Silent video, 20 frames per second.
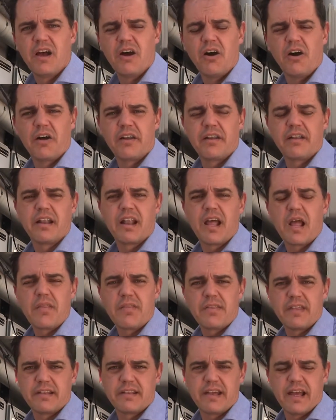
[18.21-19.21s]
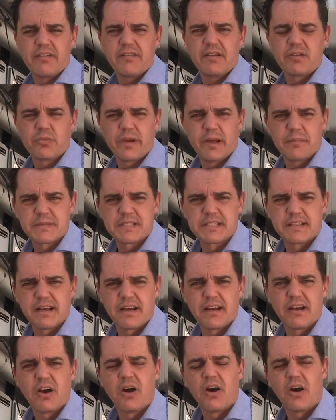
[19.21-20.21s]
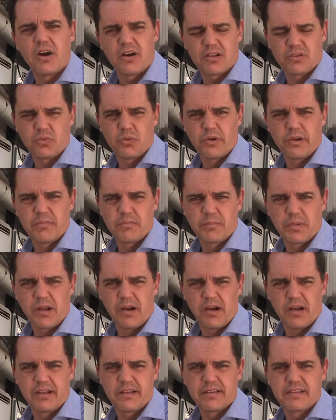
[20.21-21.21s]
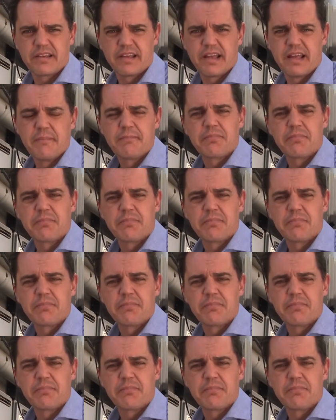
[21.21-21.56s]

on the David Webster hot water plant